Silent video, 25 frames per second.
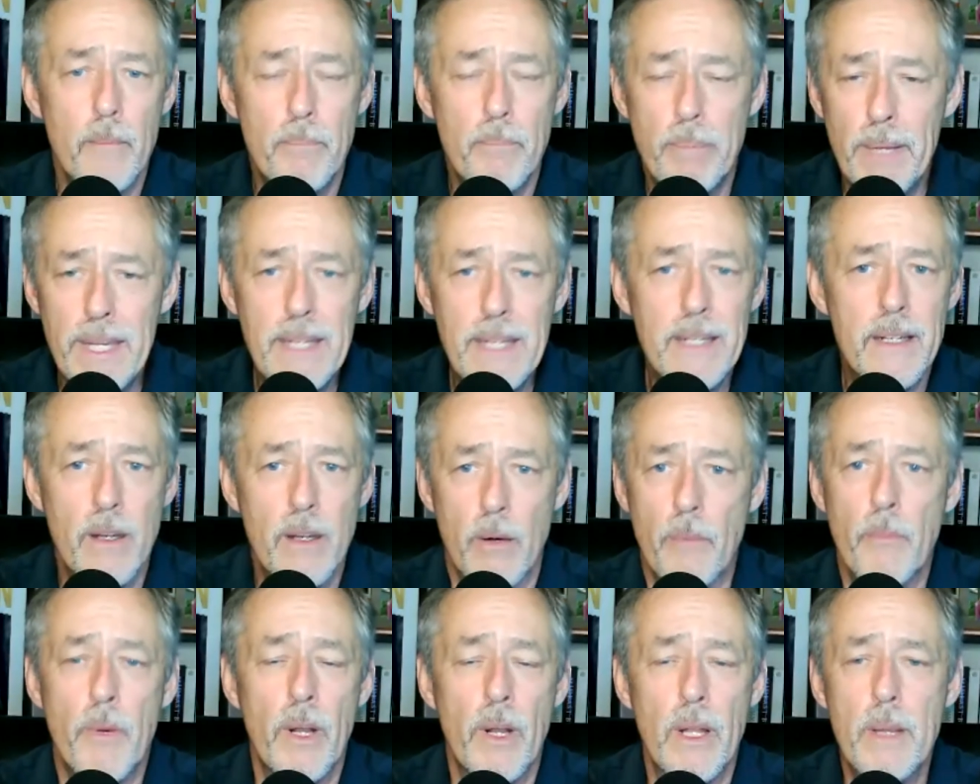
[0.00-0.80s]
beating
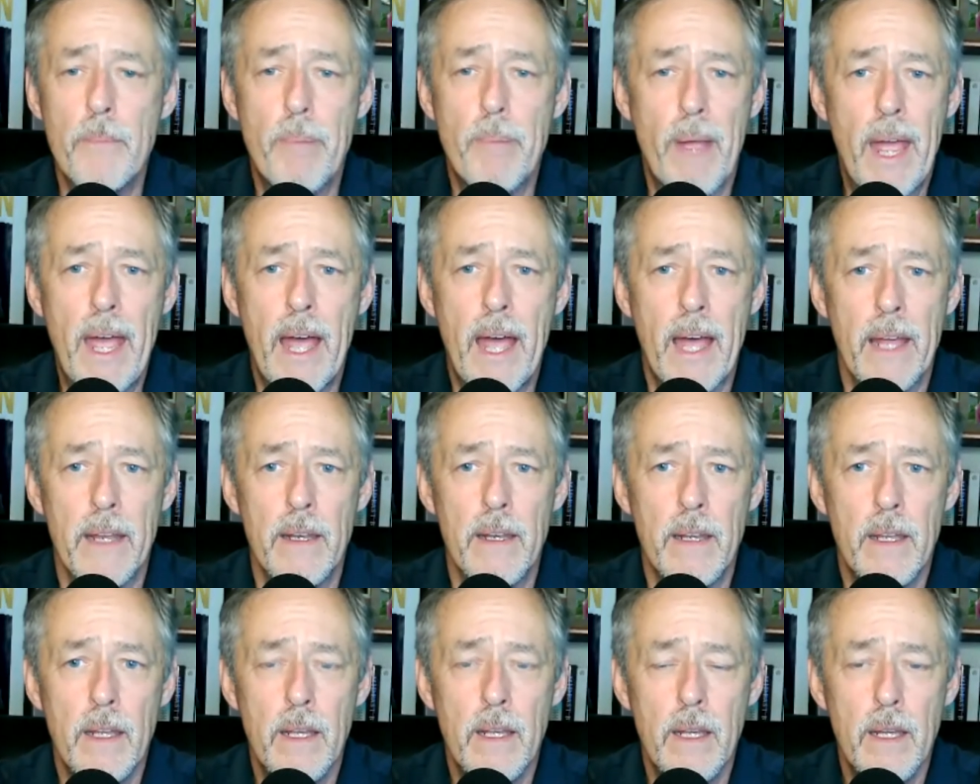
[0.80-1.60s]
them really bad
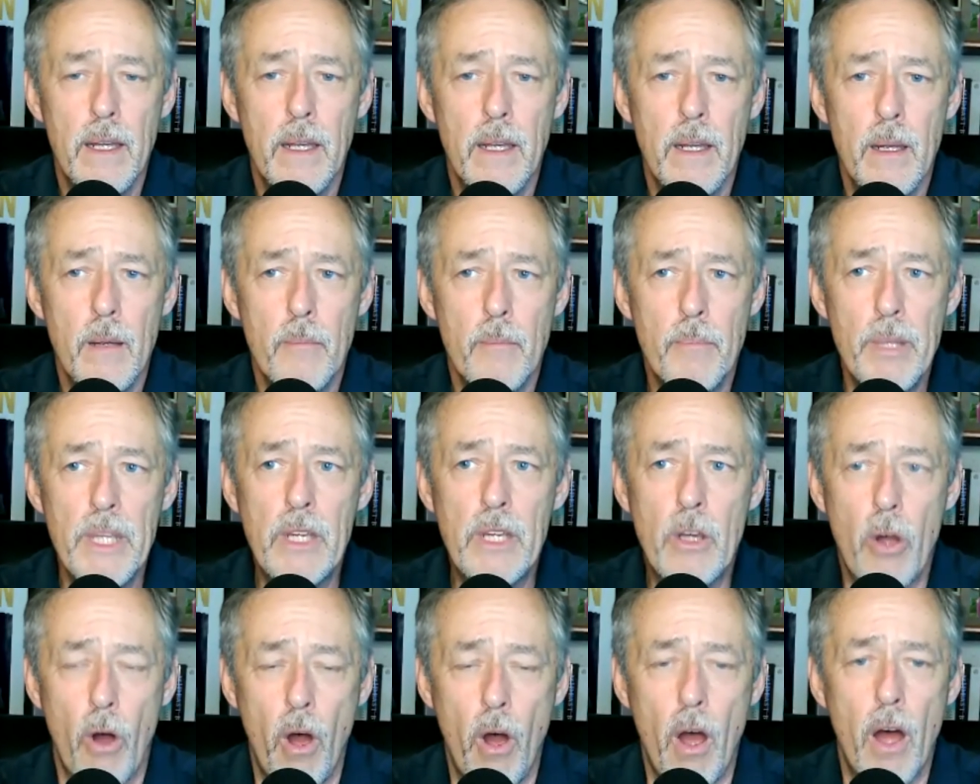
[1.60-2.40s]

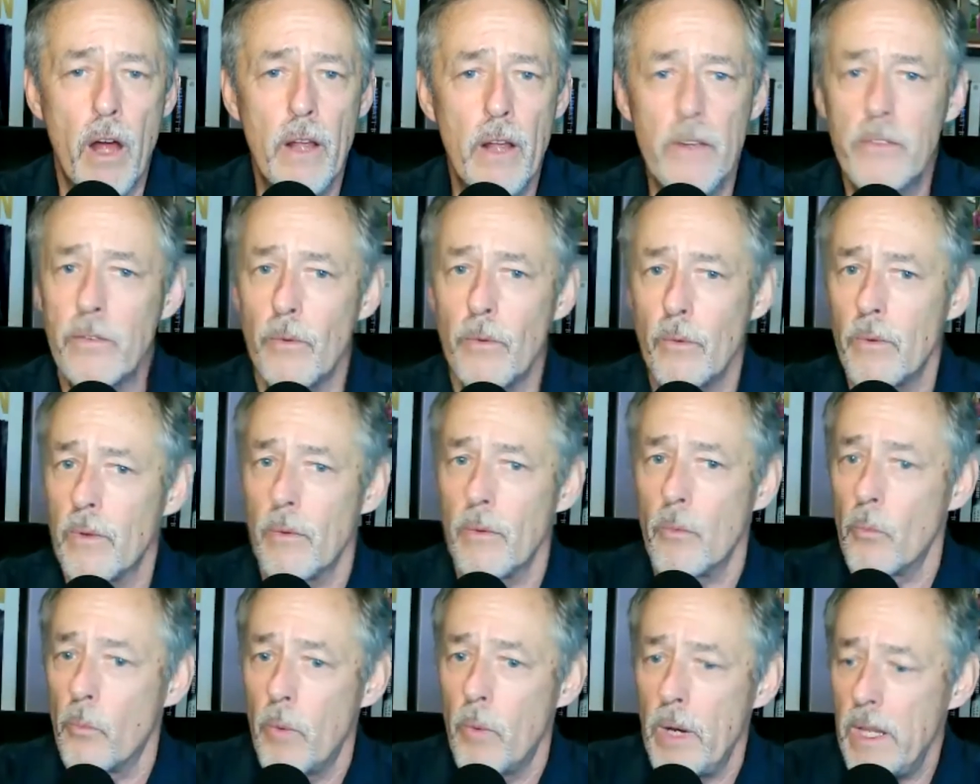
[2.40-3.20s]
because
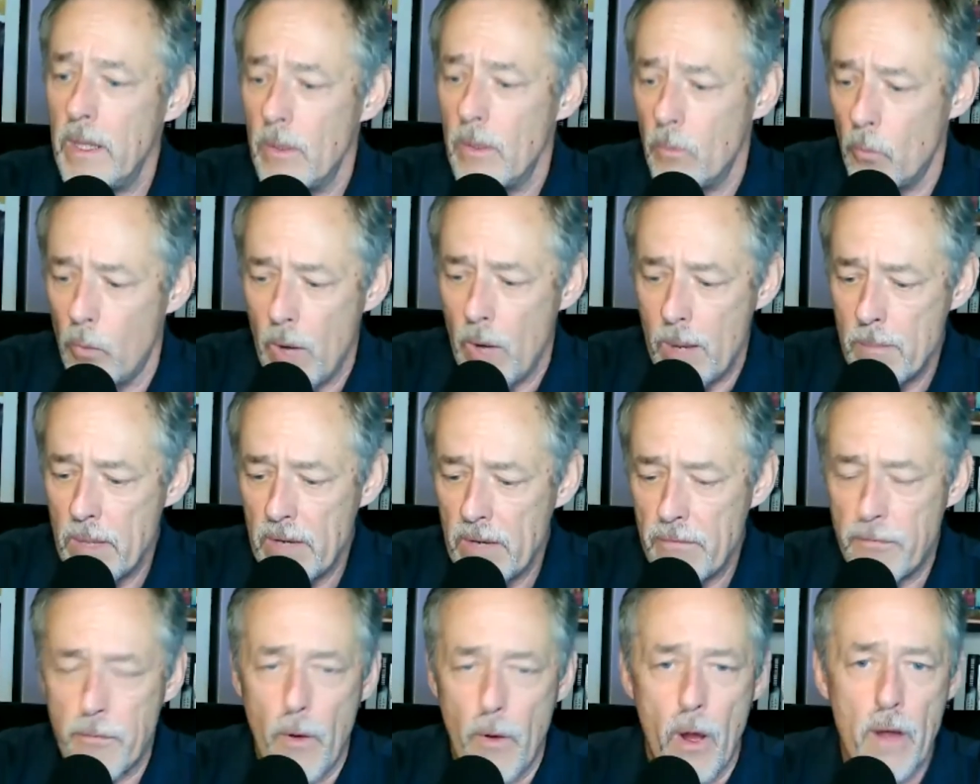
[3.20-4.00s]

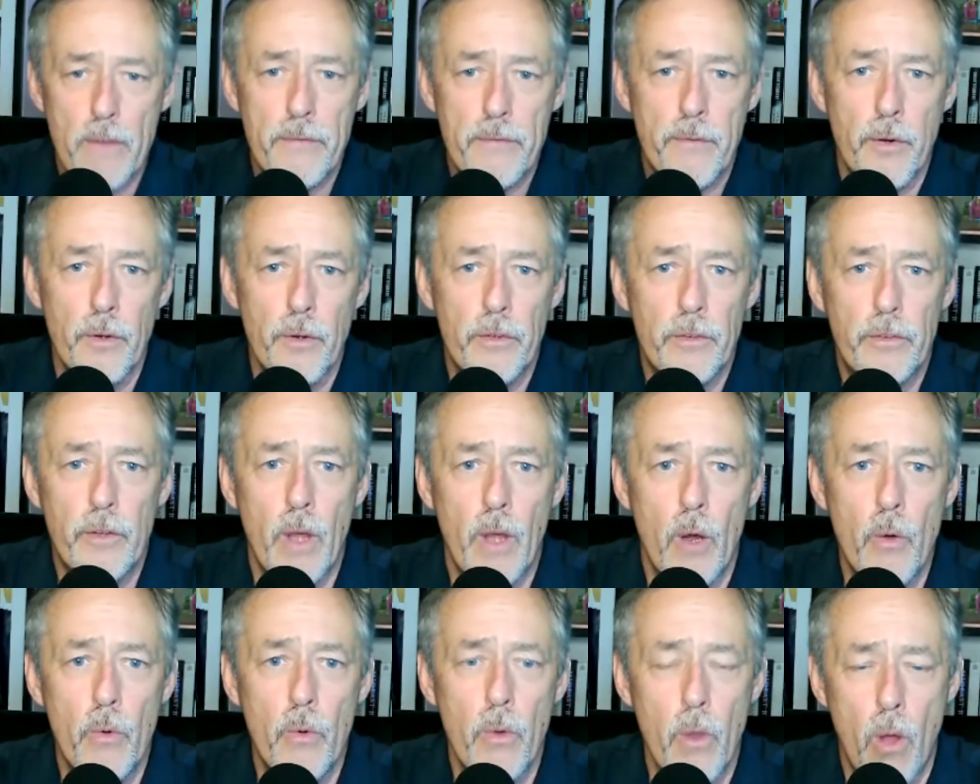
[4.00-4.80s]
women fought for
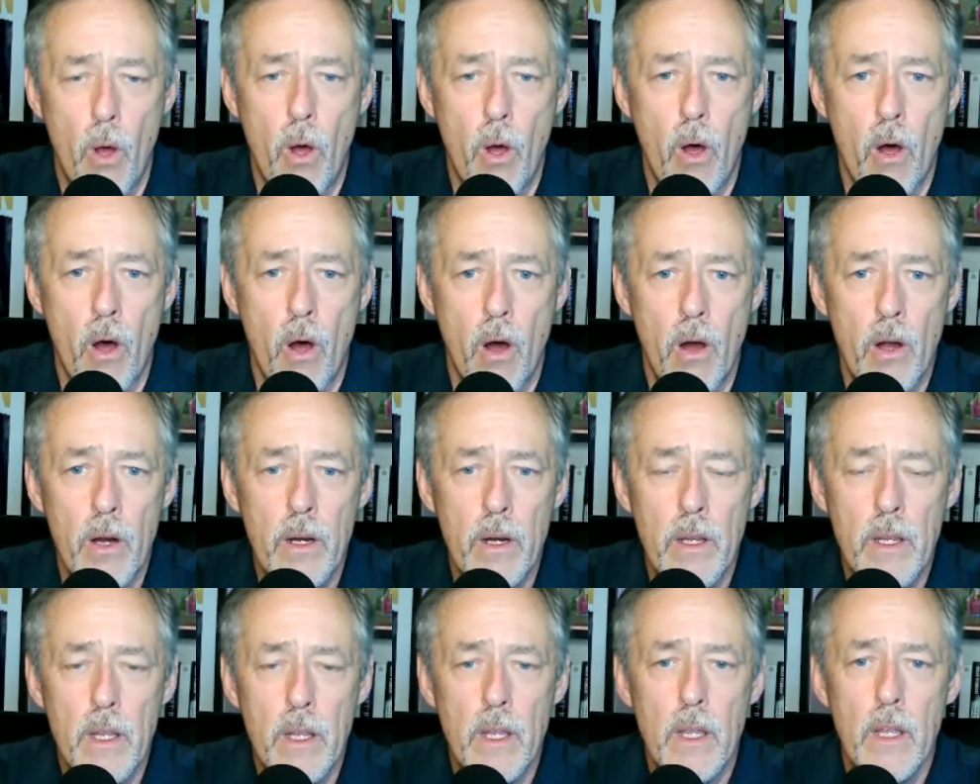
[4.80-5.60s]
so
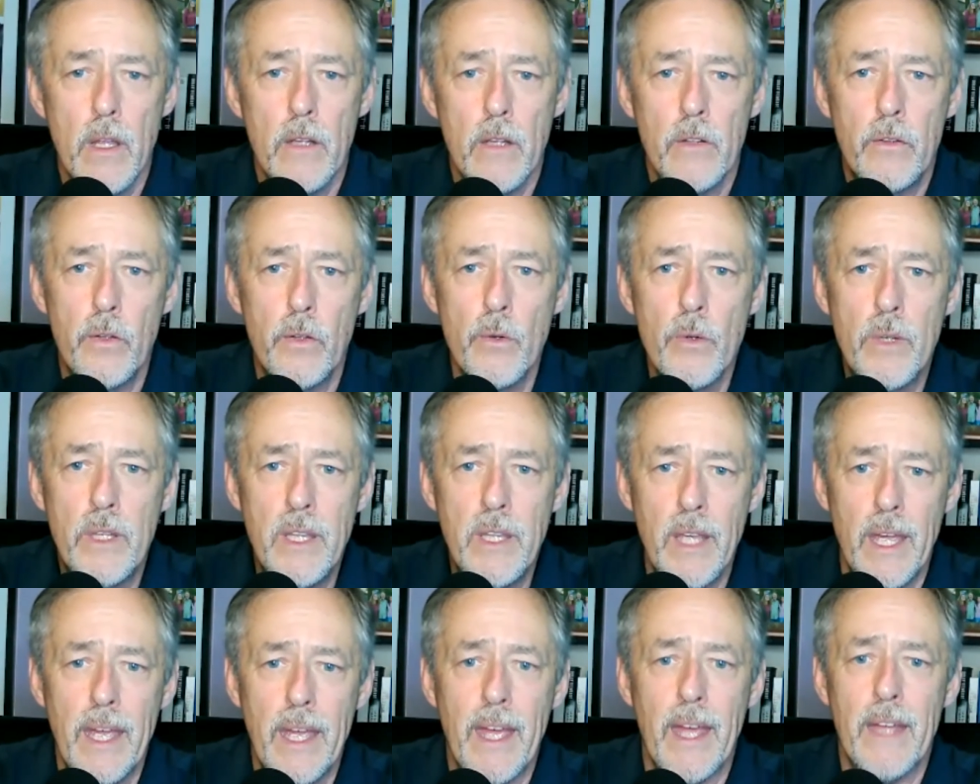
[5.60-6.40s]
long to
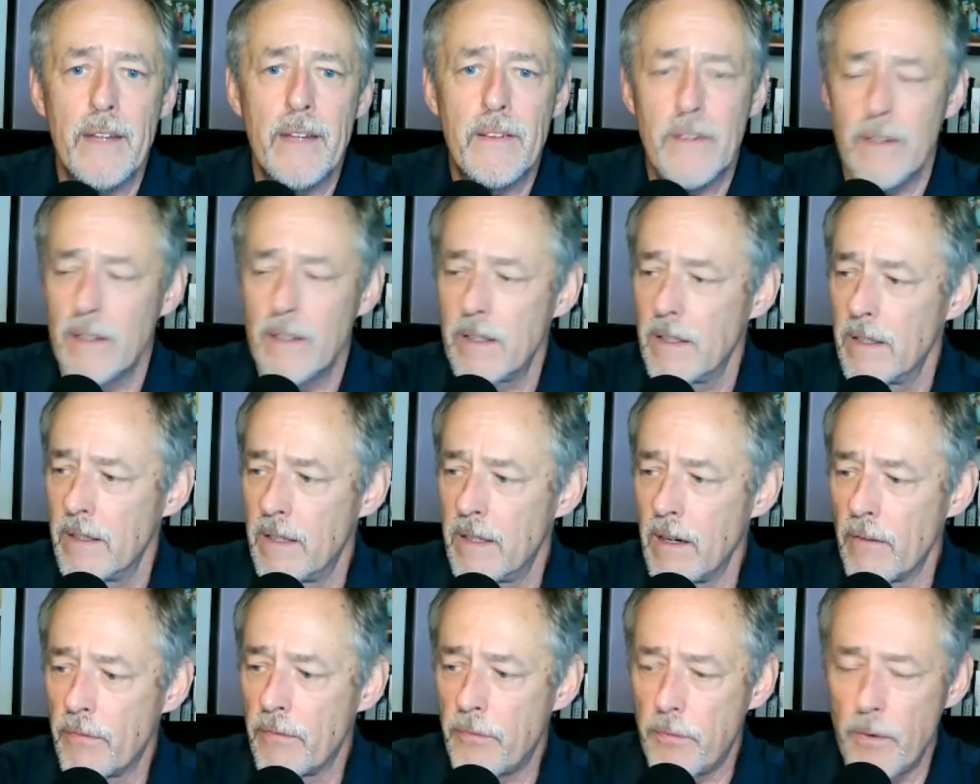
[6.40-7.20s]
get
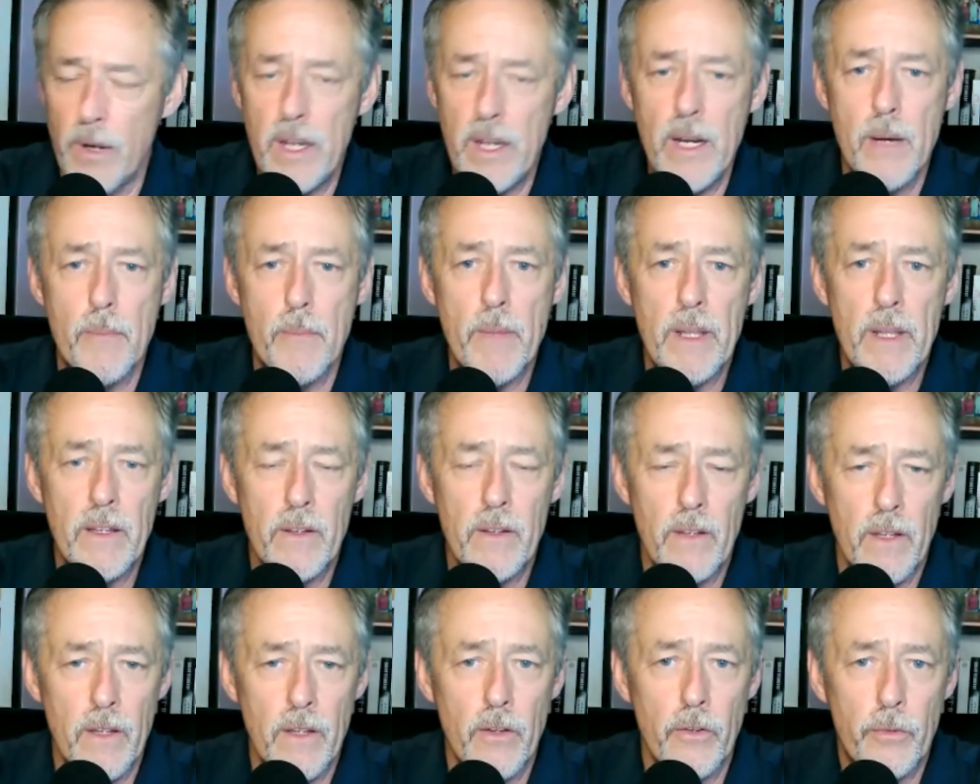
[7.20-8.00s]
their freedom
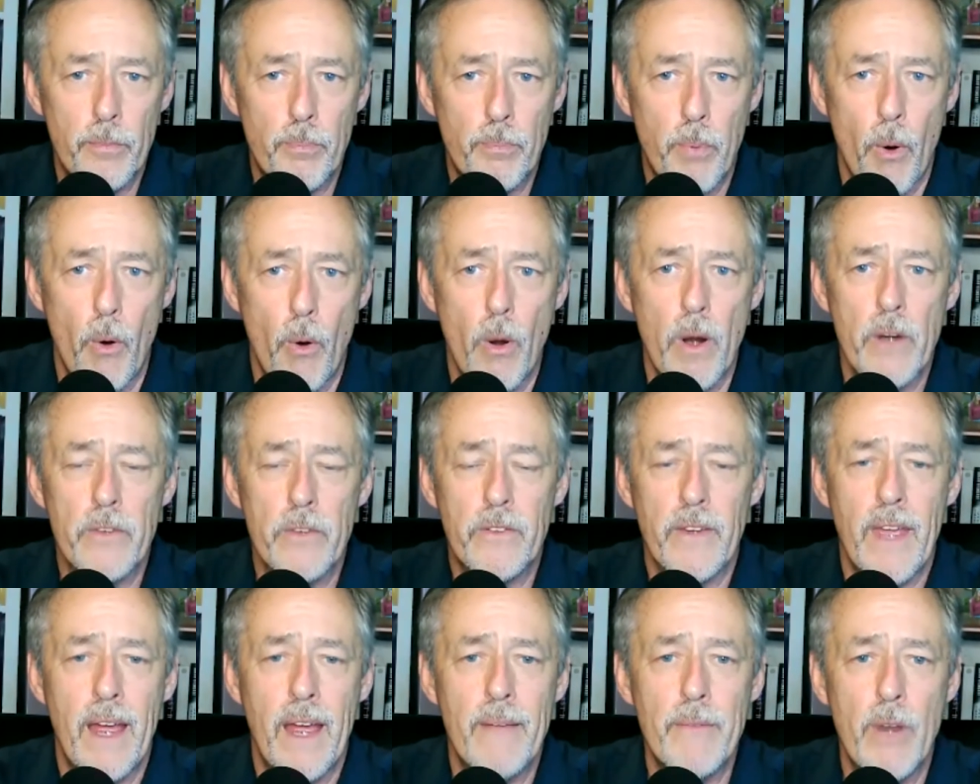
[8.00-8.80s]
in the
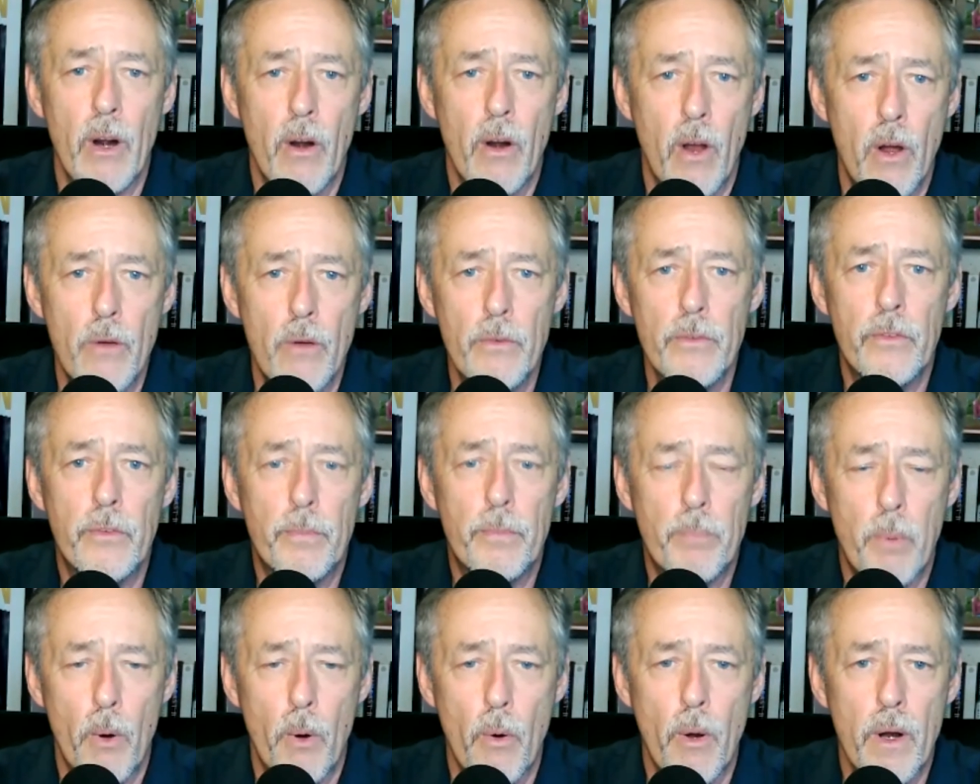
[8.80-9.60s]
sports, to have their own
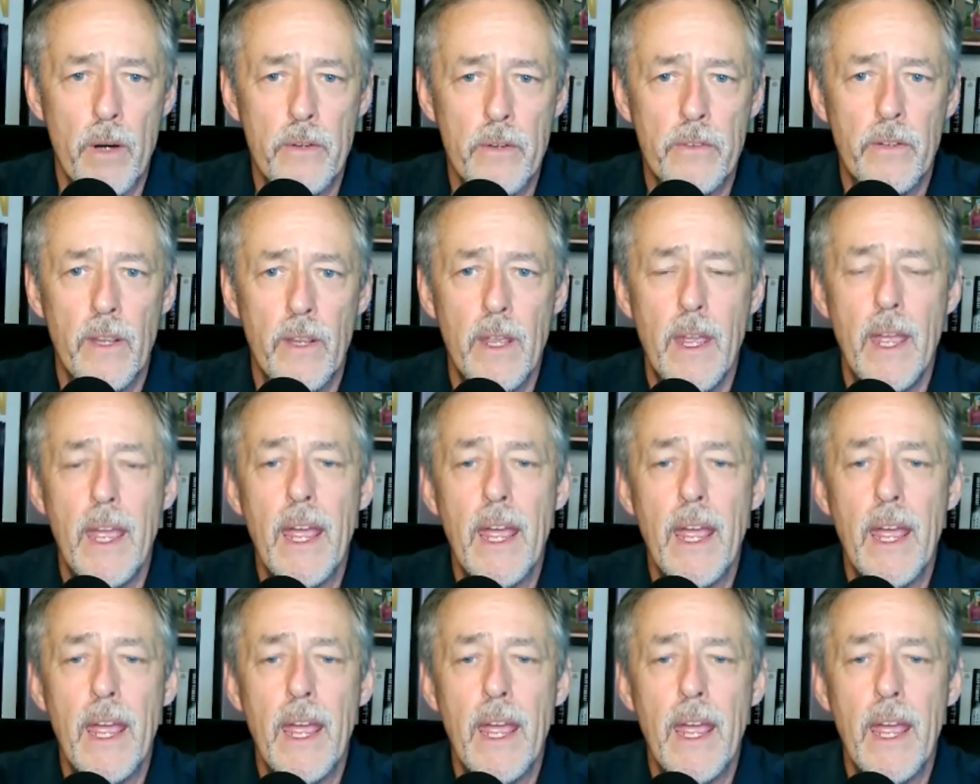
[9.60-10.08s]
sports.